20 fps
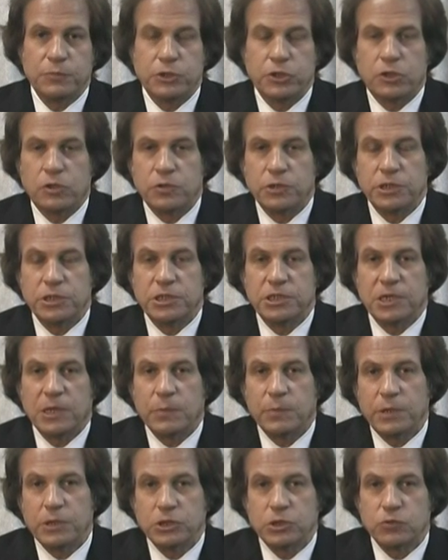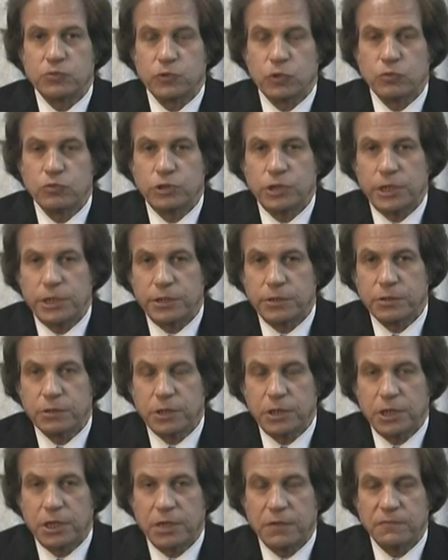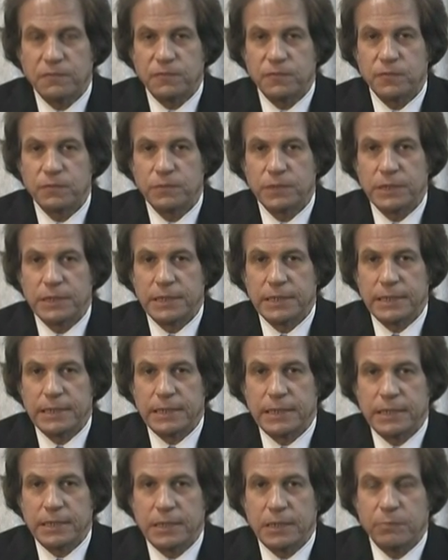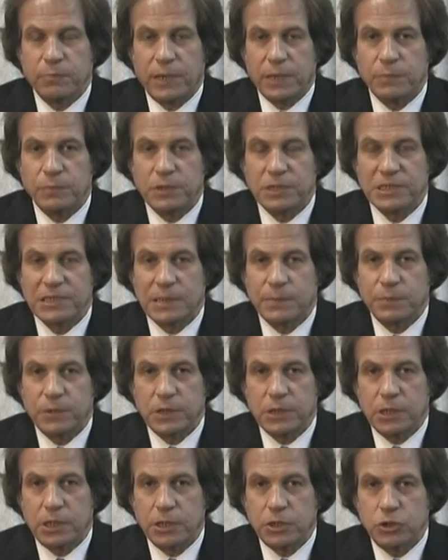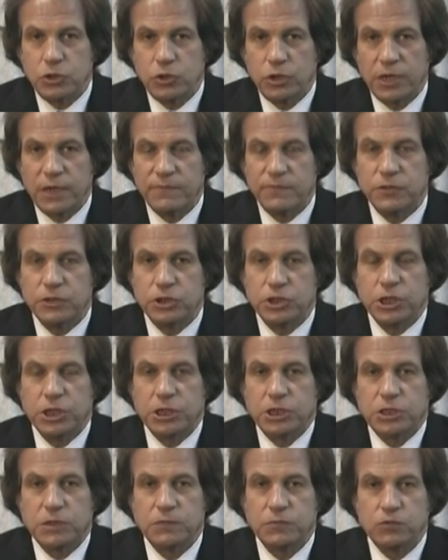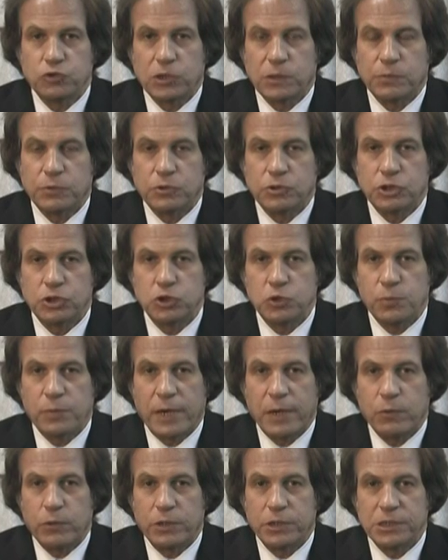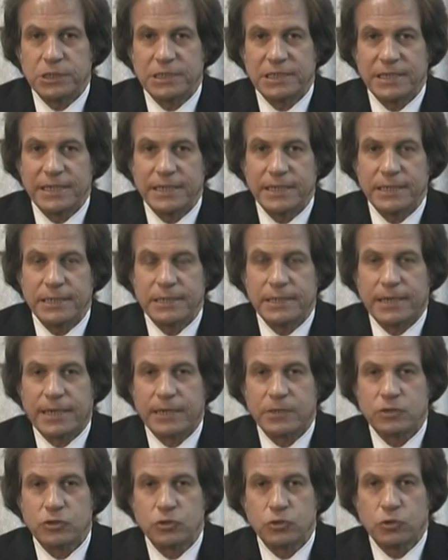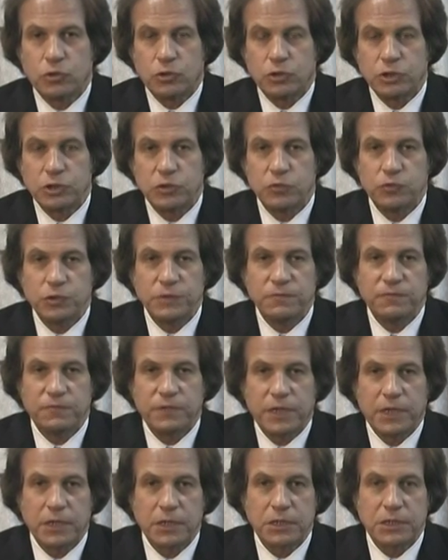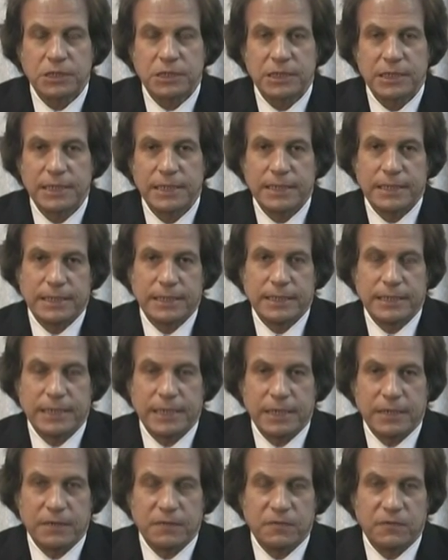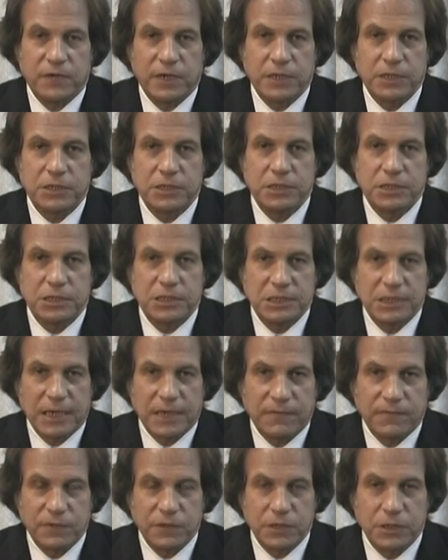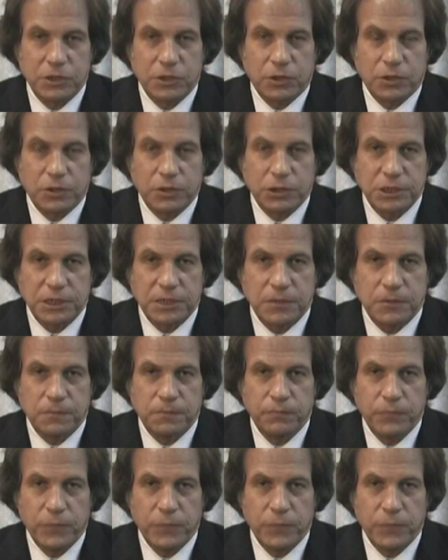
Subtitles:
You don't need to tell me it's a rotator cuff. It might be something like you have digestive troubles, and you might want to say a doctor calls it reflux, and it affects the esophagus also.